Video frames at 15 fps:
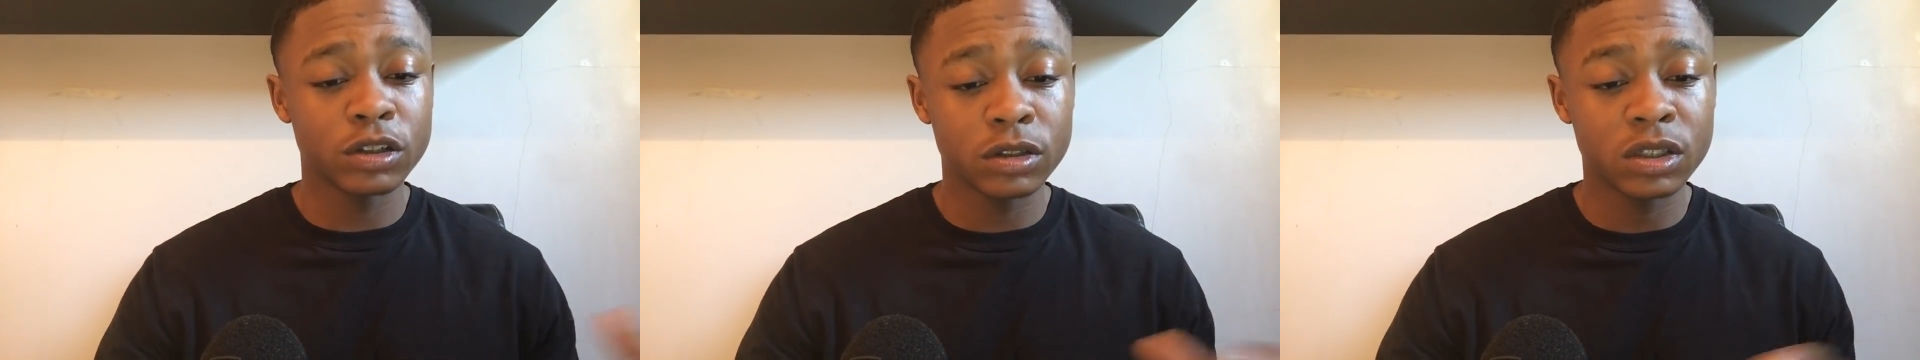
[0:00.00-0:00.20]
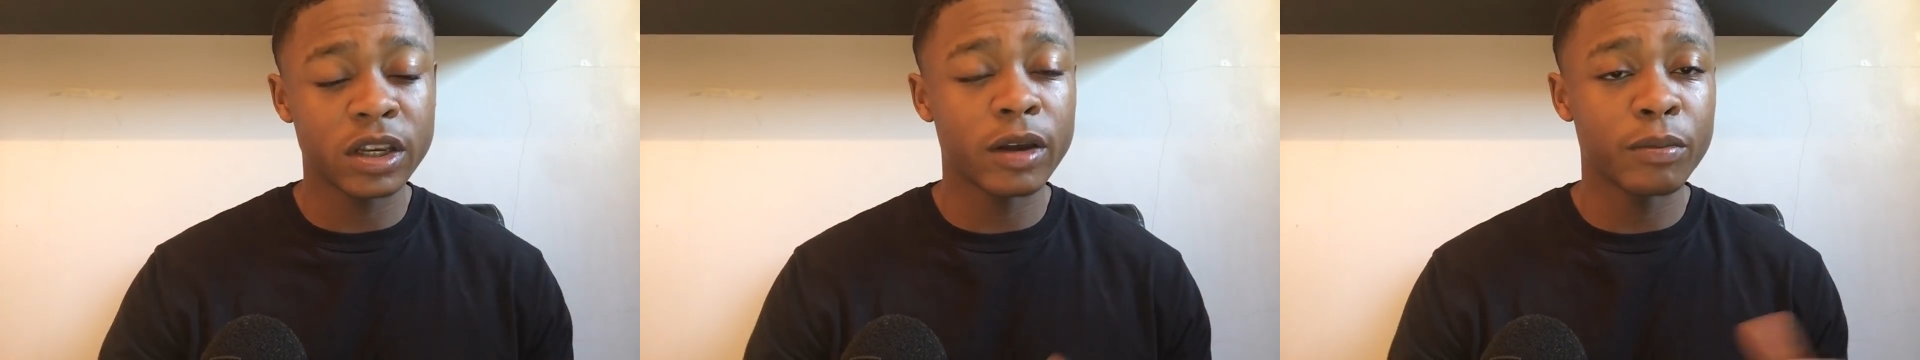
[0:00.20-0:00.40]

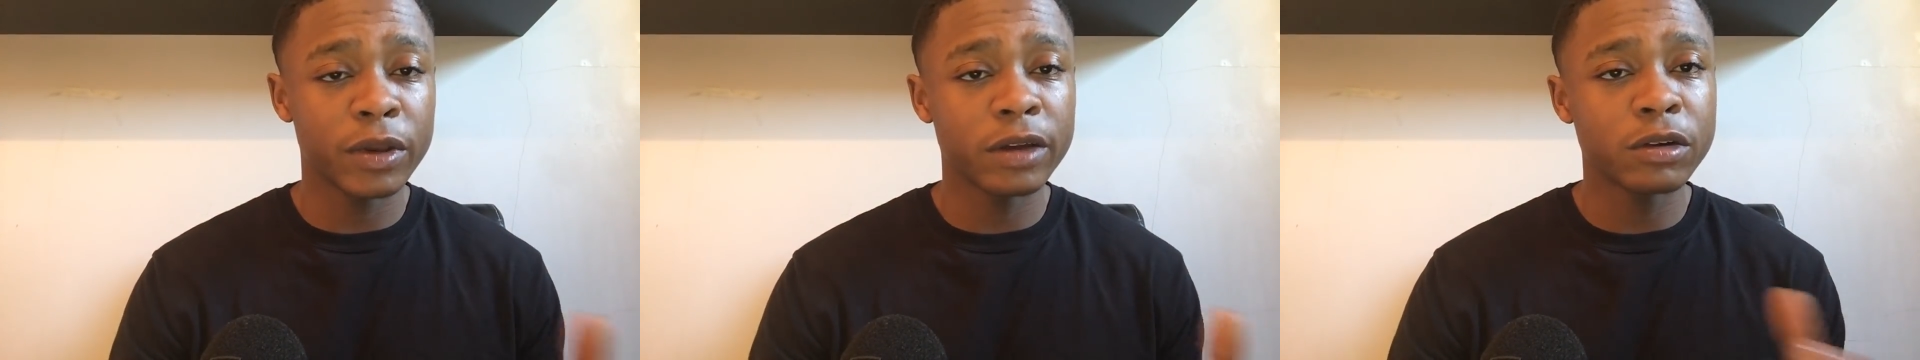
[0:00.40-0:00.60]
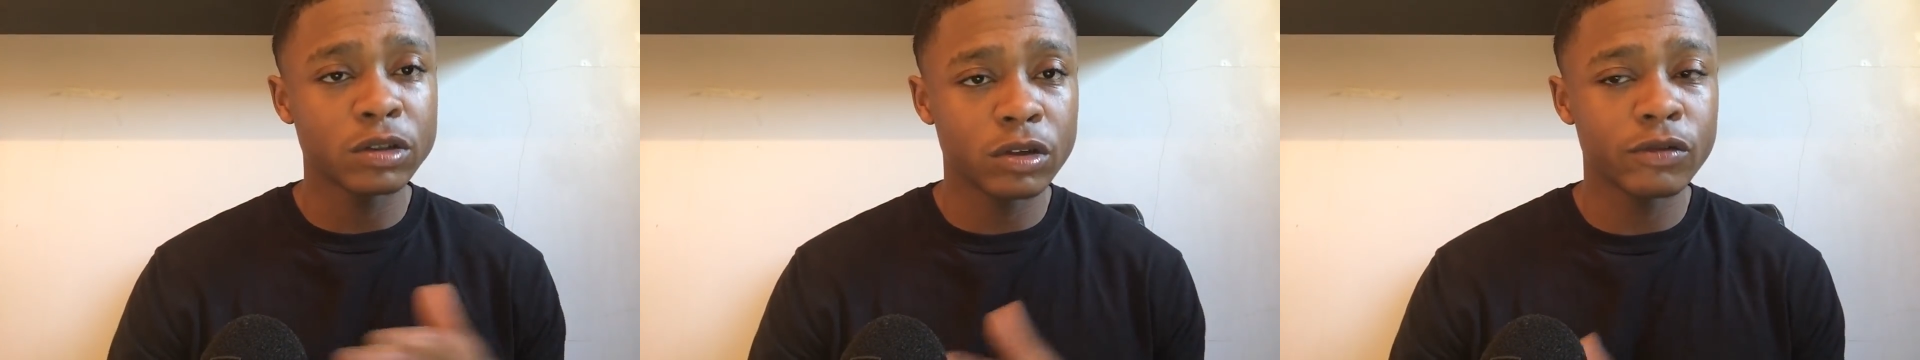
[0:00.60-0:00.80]
should share
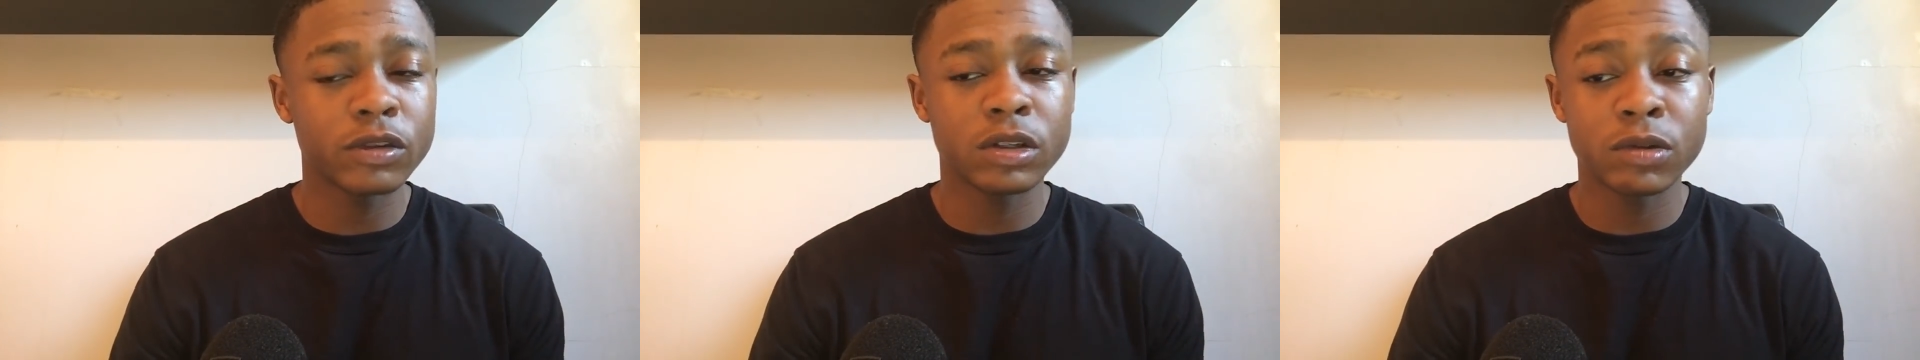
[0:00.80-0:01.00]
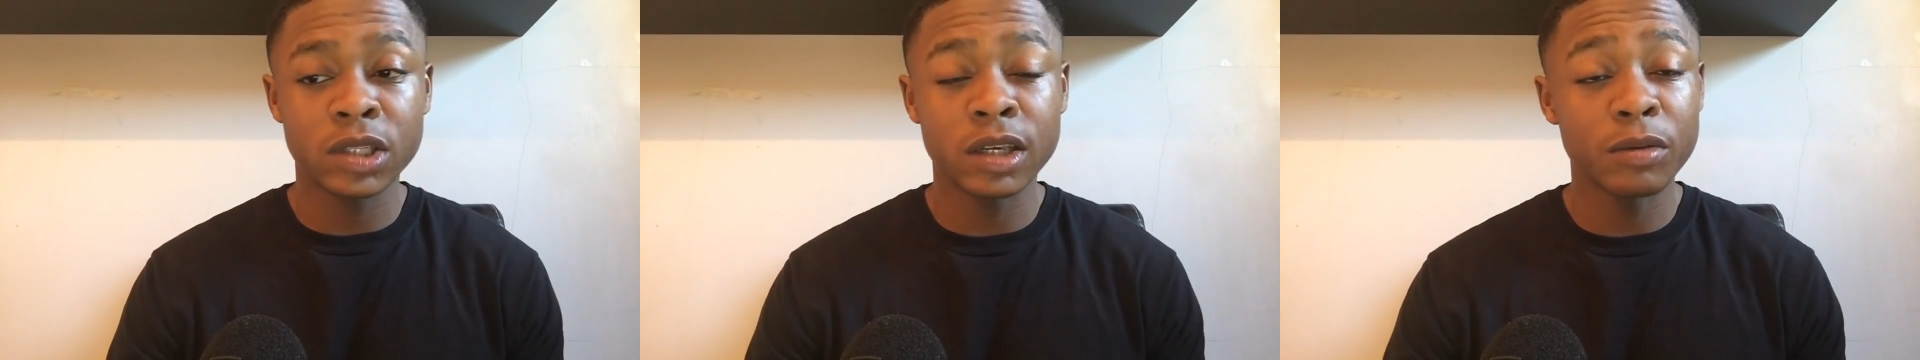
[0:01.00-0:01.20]
blame because
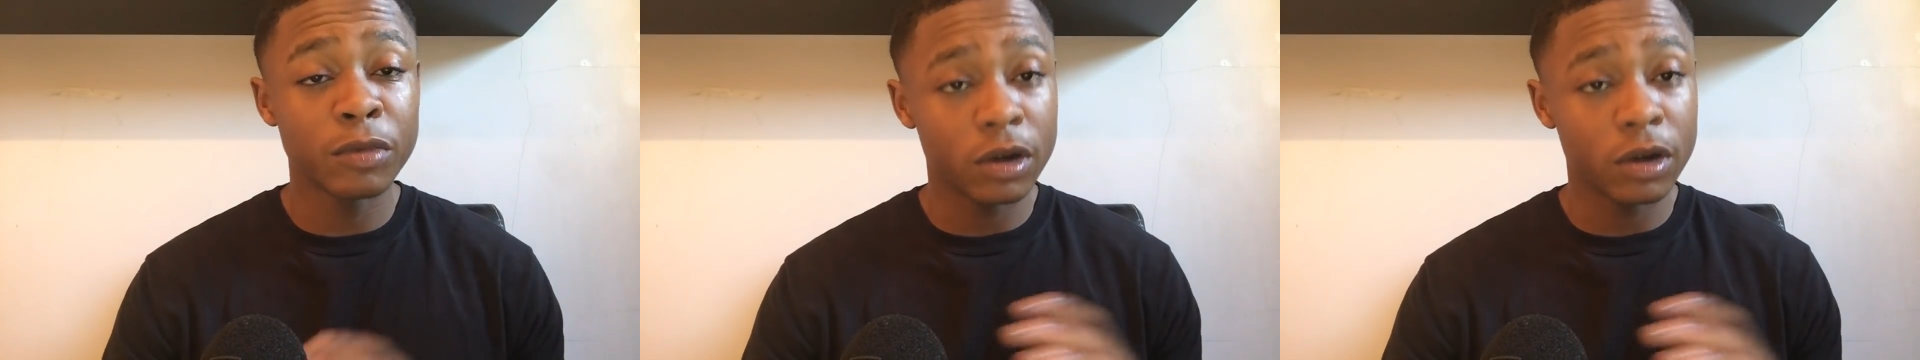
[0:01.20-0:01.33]
obviously he was here,